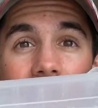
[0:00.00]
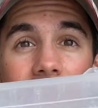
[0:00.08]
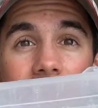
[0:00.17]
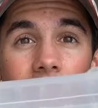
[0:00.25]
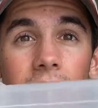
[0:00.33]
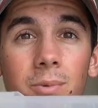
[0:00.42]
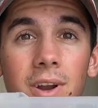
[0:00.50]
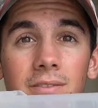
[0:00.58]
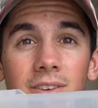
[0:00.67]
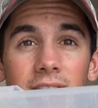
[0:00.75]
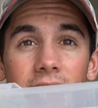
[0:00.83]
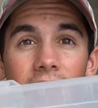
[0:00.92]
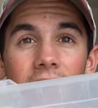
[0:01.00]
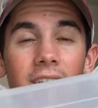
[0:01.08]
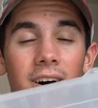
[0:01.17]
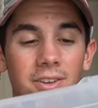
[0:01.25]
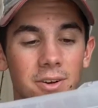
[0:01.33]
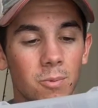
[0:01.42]
here for when I visit
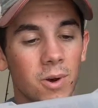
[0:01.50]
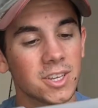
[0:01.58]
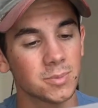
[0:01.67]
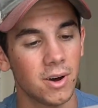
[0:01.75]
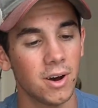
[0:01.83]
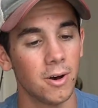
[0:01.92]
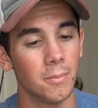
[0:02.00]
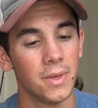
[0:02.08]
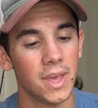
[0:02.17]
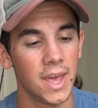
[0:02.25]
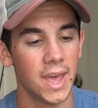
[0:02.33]
Colin and West Palm,